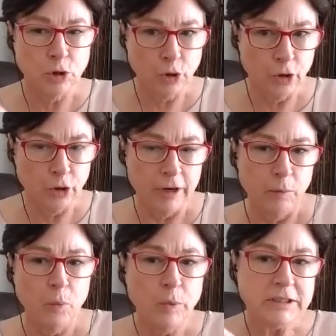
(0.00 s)
learn. And
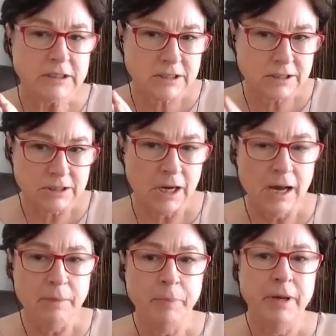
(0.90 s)
when we stop